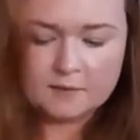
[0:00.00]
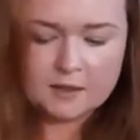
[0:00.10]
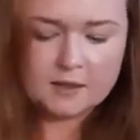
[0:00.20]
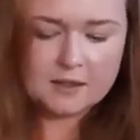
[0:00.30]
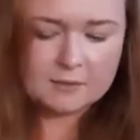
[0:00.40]

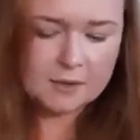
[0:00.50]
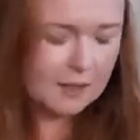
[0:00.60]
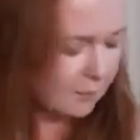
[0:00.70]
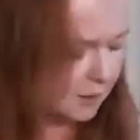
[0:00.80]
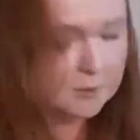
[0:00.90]
Yeah, I'm
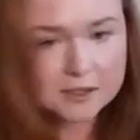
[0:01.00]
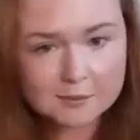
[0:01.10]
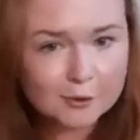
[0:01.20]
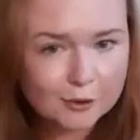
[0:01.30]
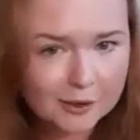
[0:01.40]
gonna put some
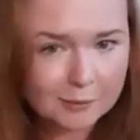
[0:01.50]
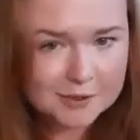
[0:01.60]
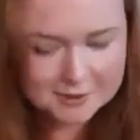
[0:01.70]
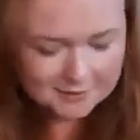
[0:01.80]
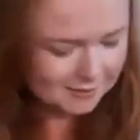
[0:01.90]
more green ones
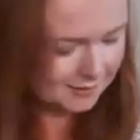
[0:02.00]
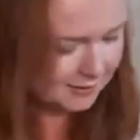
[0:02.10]
on.